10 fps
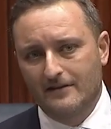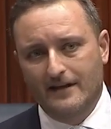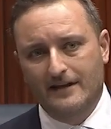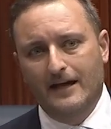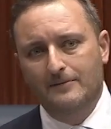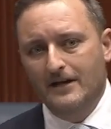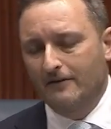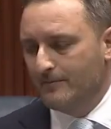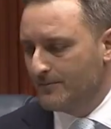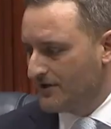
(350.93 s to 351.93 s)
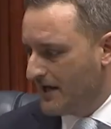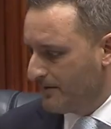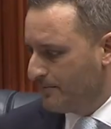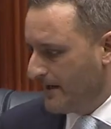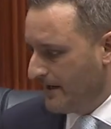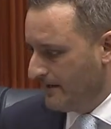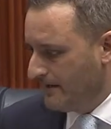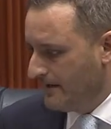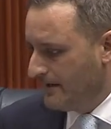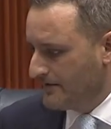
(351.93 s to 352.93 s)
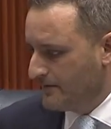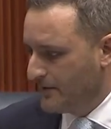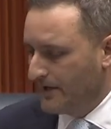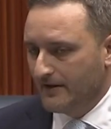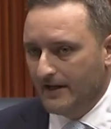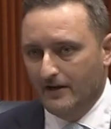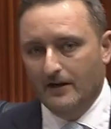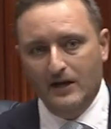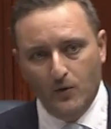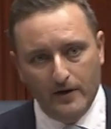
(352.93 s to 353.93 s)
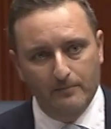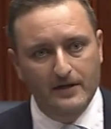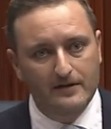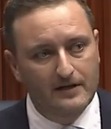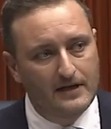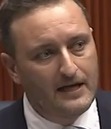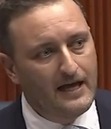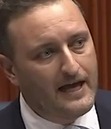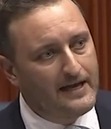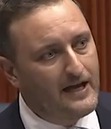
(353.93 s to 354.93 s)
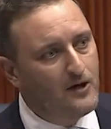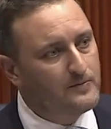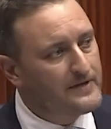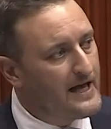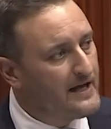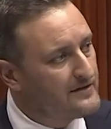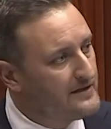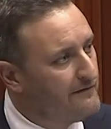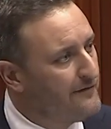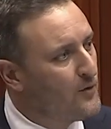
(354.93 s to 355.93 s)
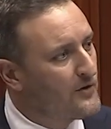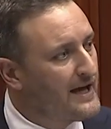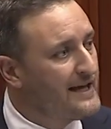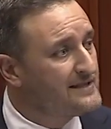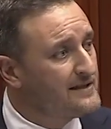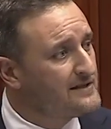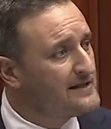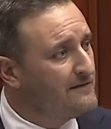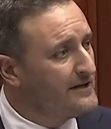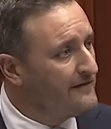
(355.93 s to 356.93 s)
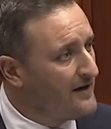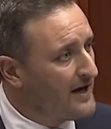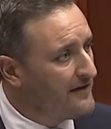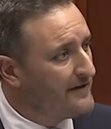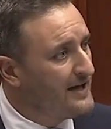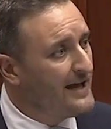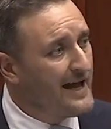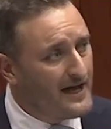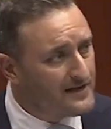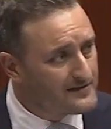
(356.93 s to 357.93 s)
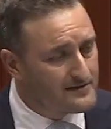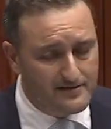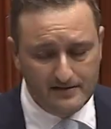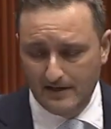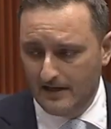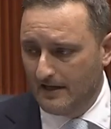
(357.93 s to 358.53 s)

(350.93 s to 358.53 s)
They came down from Shark Bay to bring their equipment and helped out in four days, seventy-five houses,